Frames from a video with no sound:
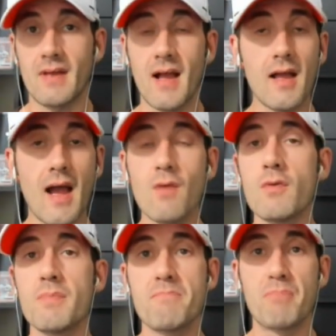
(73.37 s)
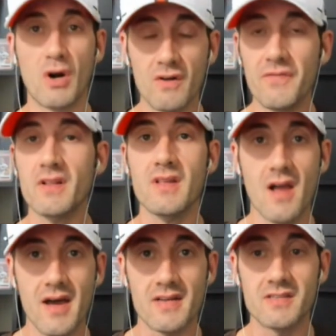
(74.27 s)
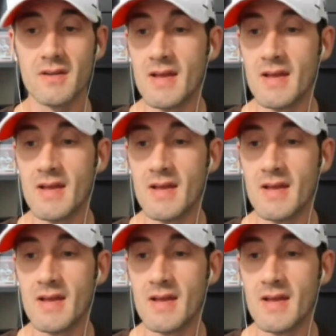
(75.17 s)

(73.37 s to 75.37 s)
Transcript: I will be perfectly honest.